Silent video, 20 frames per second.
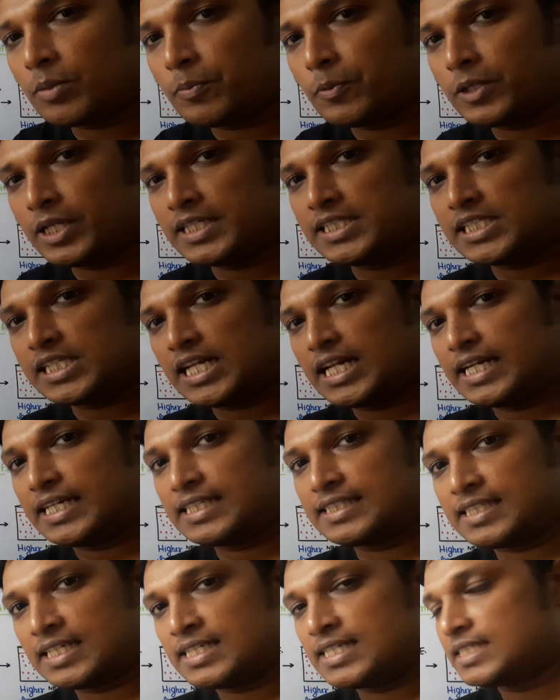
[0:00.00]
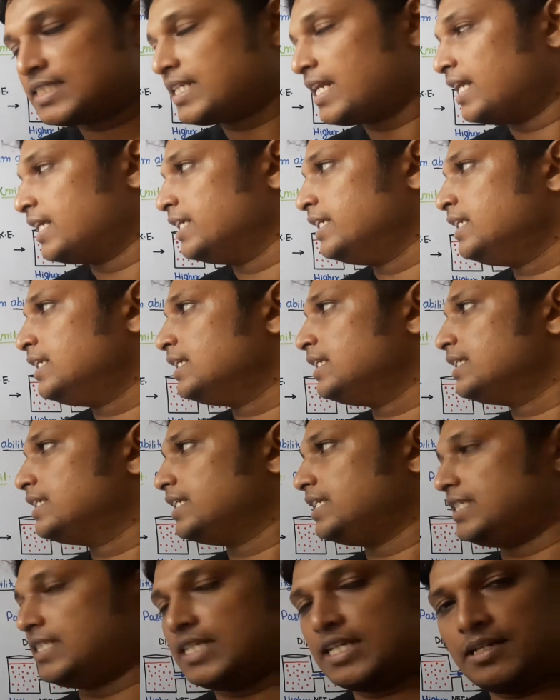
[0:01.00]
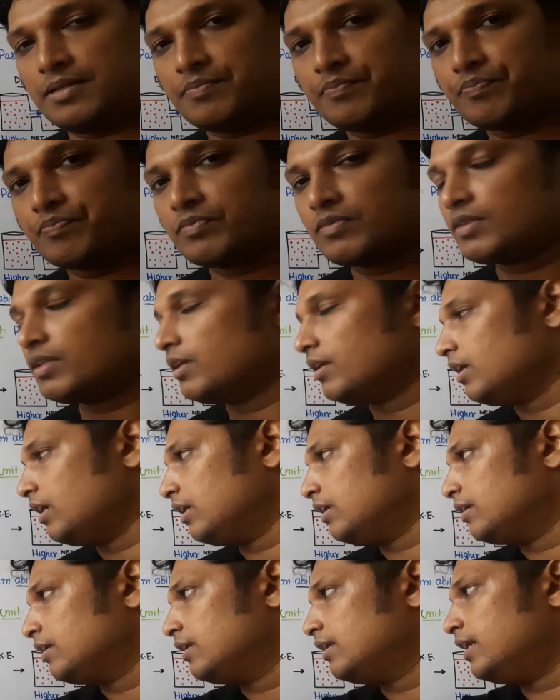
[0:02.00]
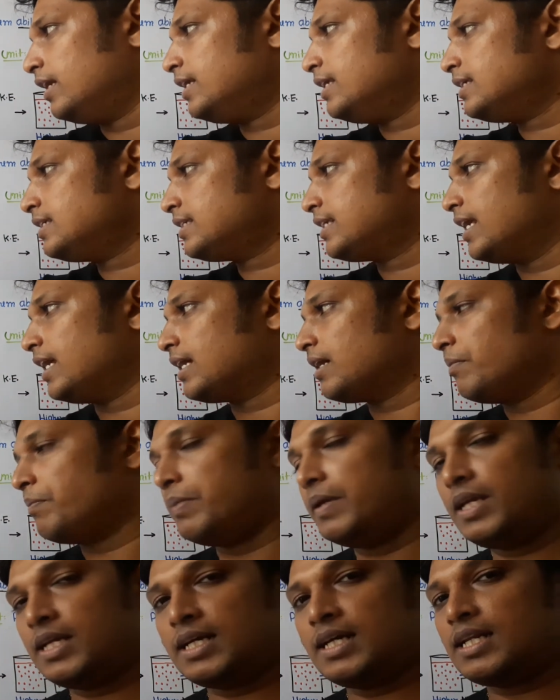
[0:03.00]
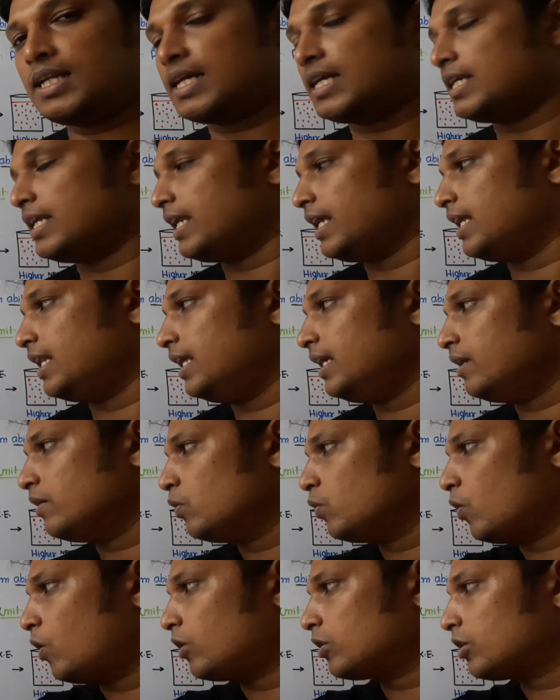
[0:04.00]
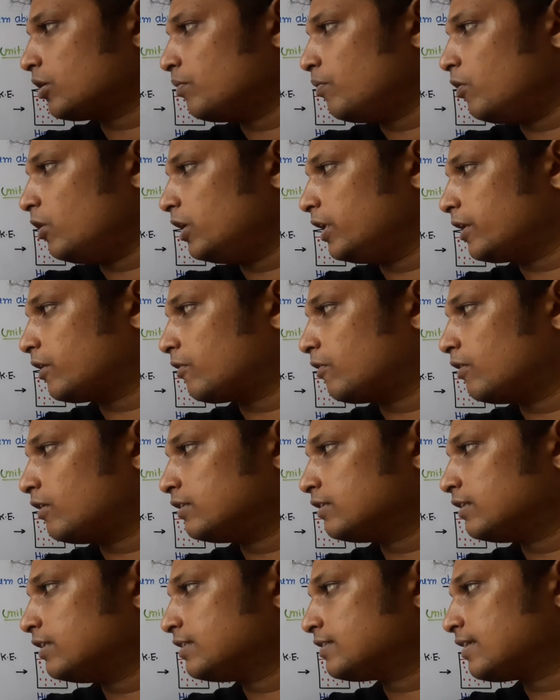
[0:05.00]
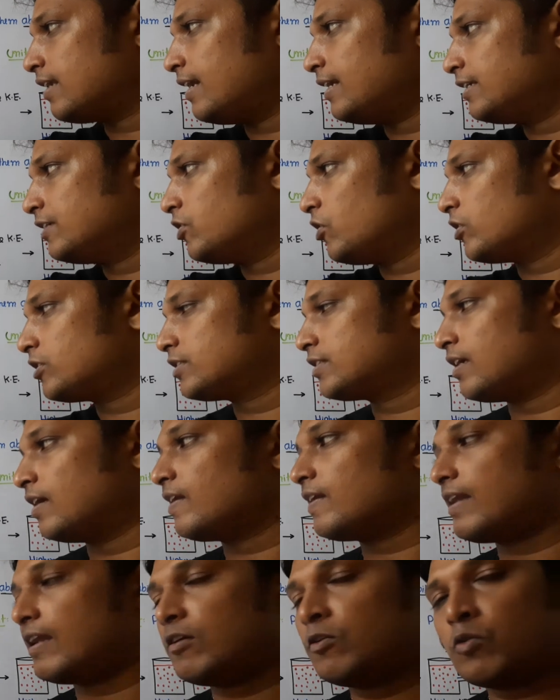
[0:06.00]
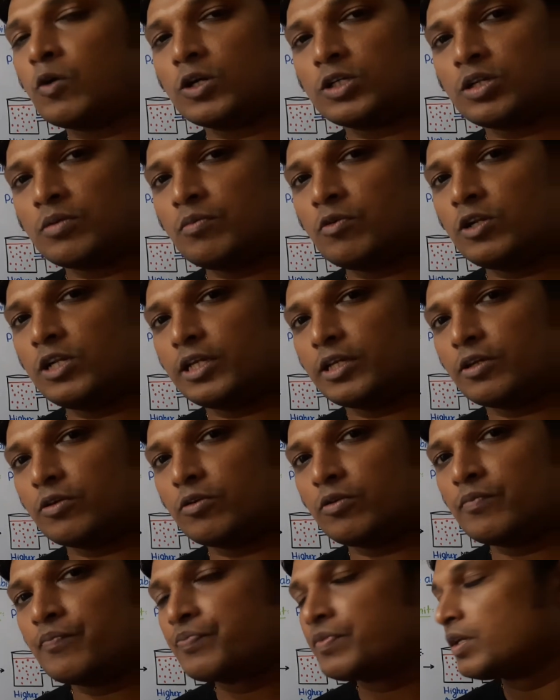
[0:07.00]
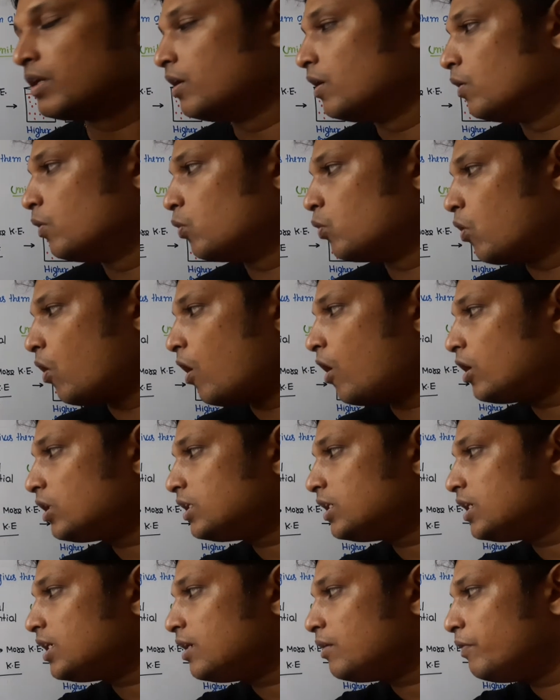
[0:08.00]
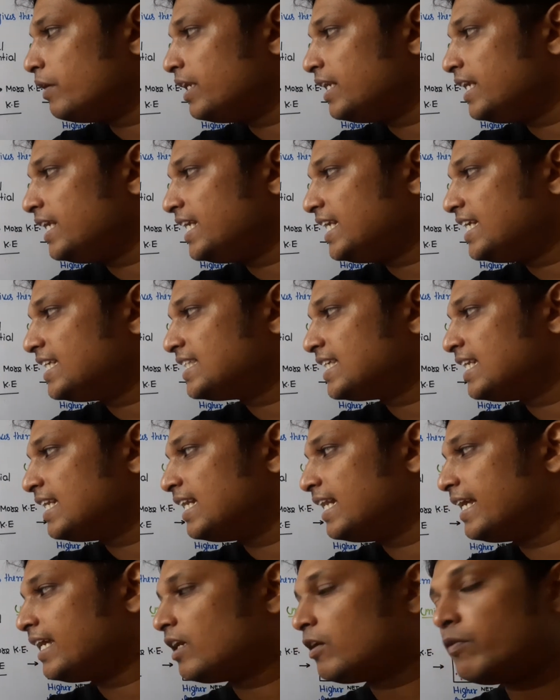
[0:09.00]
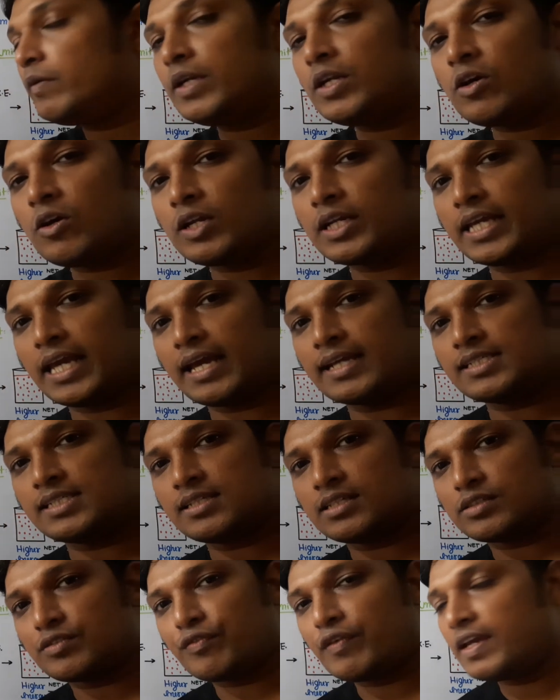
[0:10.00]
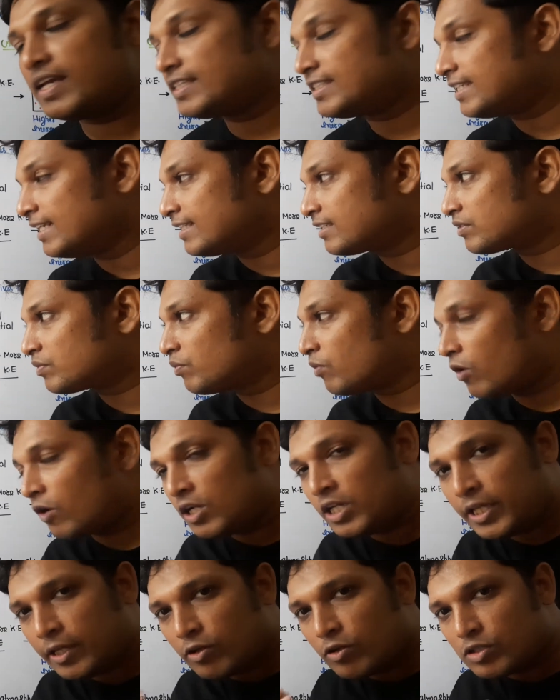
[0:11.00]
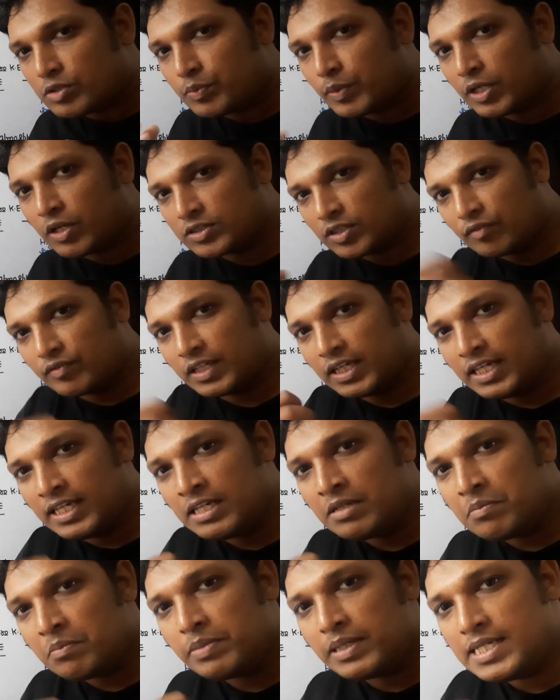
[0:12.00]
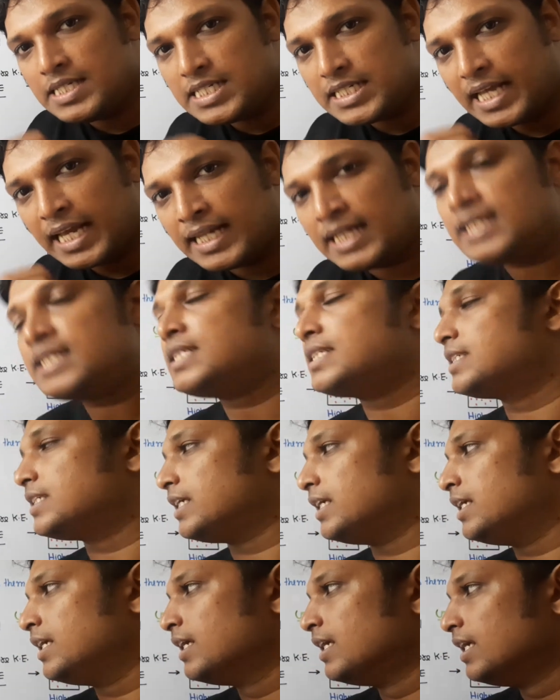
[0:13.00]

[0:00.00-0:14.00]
potential? Let us understand in detail. Let us take a beaker containing water molecule. These red dots are water molecule. Water, when it is in liquid or gaseous phase, its molecules, because of the inbuilt energy